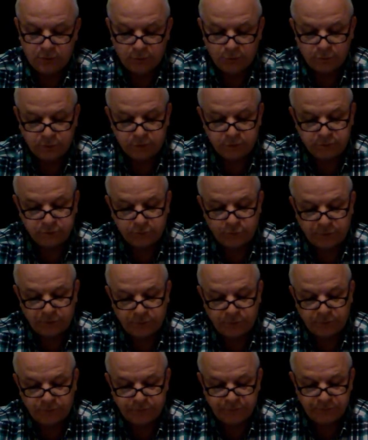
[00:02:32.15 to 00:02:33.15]
Luke
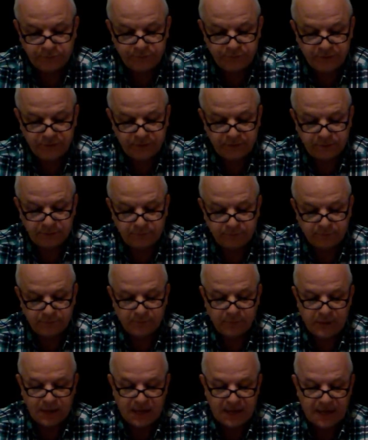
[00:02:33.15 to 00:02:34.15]
21 15.
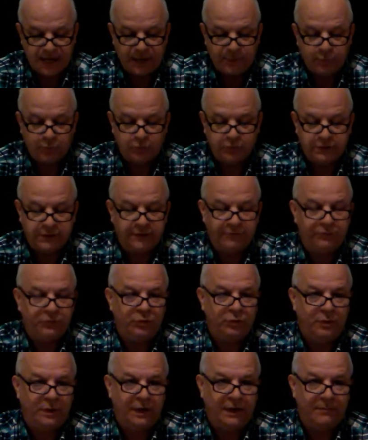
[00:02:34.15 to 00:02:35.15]
I will give
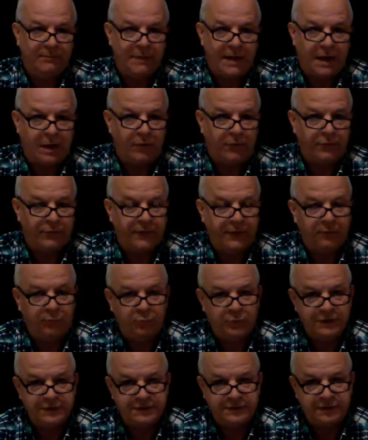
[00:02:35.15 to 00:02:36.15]
you a mouth
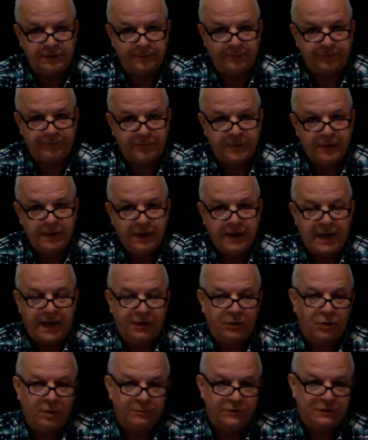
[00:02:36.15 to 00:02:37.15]
and wisdom.
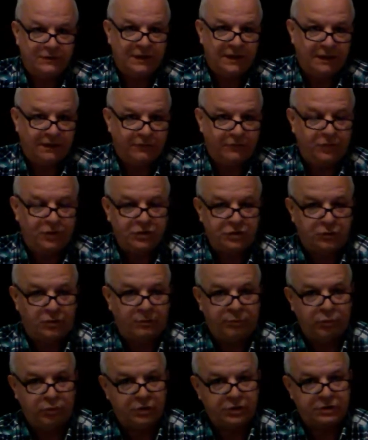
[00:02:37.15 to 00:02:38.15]
I know I'm just taking a very
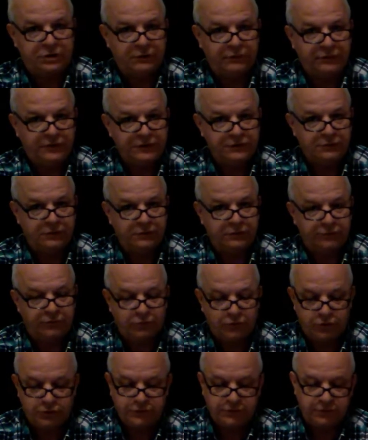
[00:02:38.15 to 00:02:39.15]
short portion of each of those
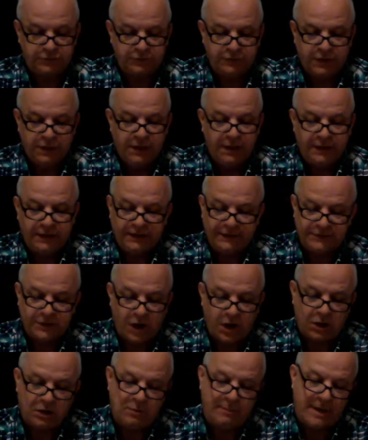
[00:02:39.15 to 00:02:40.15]
verses. He's
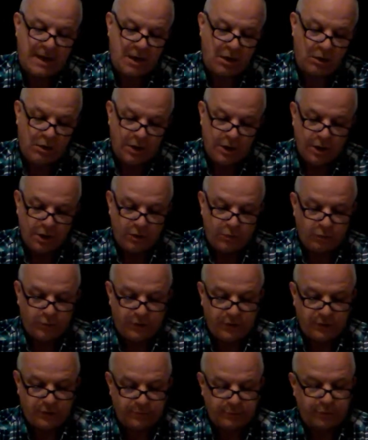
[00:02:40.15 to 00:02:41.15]
talking about
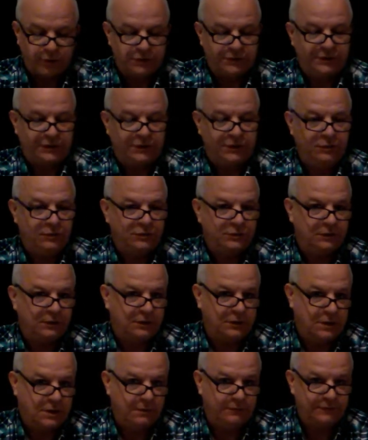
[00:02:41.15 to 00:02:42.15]
when the
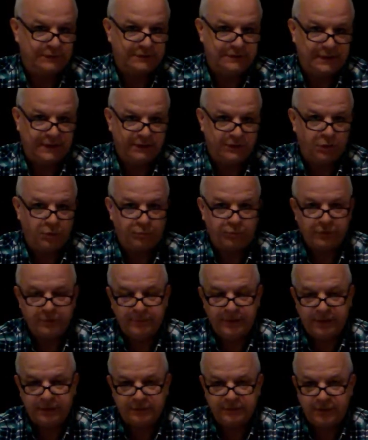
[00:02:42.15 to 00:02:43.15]
persecution comes. He's saying, don't
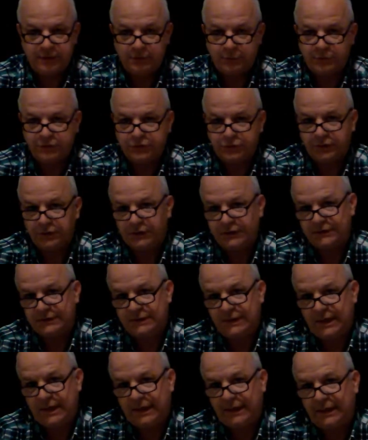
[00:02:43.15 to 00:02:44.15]
premeditate on what you're going to
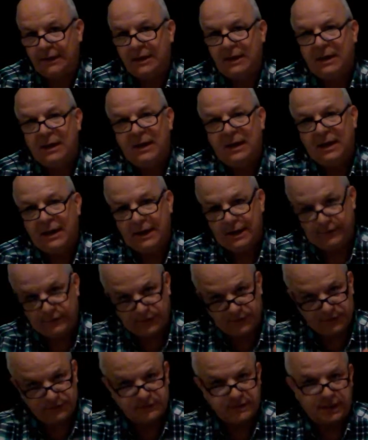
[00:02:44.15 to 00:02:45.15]
say.
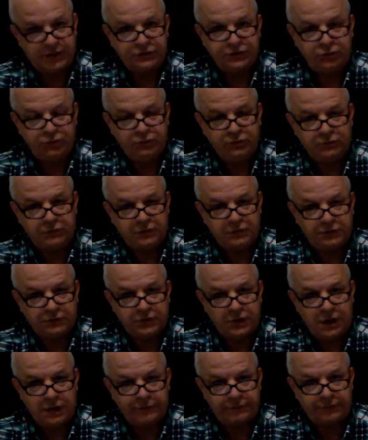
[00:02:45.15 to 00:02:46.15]
And then he tells you who's going to
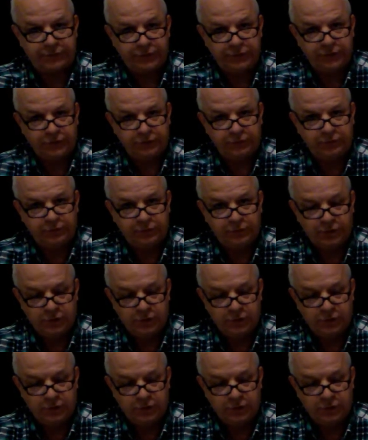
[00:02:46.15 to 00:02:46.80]
talk for you.